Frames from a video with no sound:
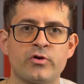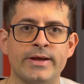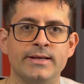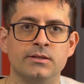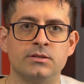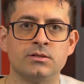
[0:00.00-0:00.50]

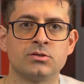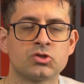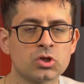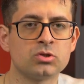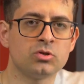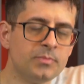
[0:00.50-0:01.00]
rate.
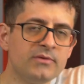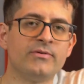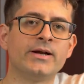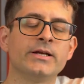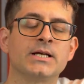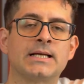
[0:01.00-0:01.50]
So to be
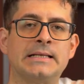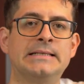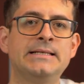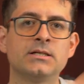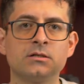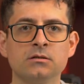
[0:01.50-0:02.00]
very
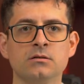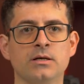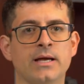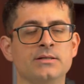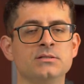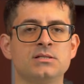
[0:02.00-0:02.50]
clear
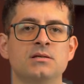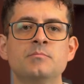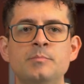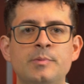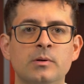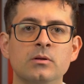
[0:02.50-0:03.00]
and
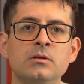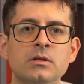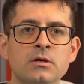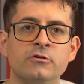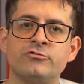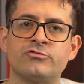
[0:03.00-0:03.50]
simple,
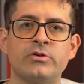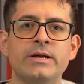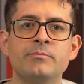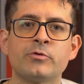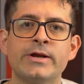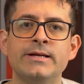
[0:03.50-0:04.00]

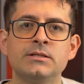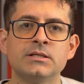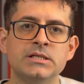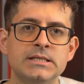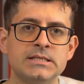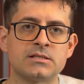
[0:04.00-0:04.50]
frame
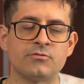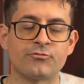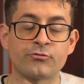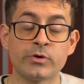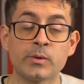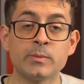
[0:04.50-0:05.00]
rate is the
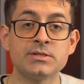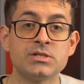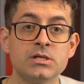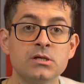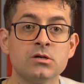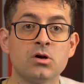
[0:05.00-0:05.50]

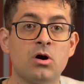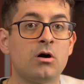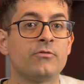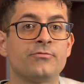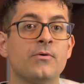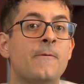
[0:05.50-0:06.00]
frequency
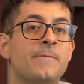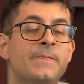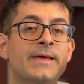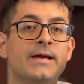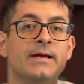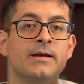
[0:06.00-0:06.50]
of
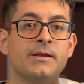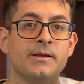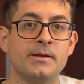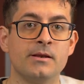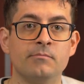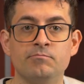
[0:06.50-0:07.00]
the
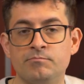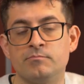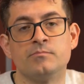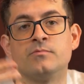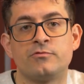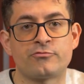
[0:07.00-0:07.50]

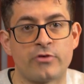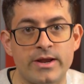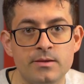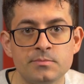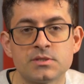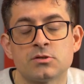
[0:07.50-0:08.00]

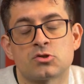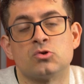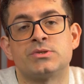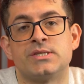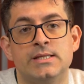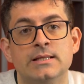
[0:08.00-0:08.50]
frames,
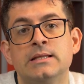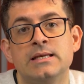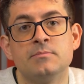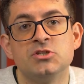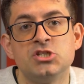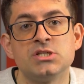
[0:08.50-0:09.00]
so still
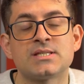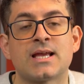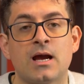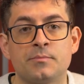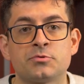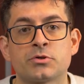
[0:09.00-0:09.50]
images
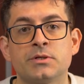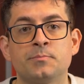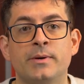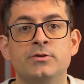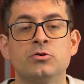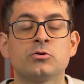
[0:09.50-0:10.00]

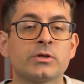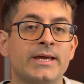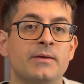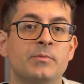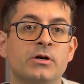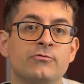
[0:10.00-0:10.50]
captured by your
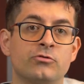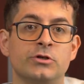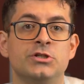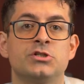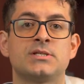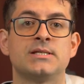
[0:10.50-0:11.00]
camera for
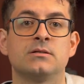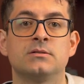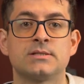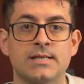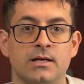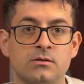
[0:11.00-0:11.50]
each
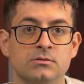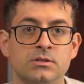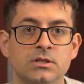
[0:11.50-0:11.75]
single second.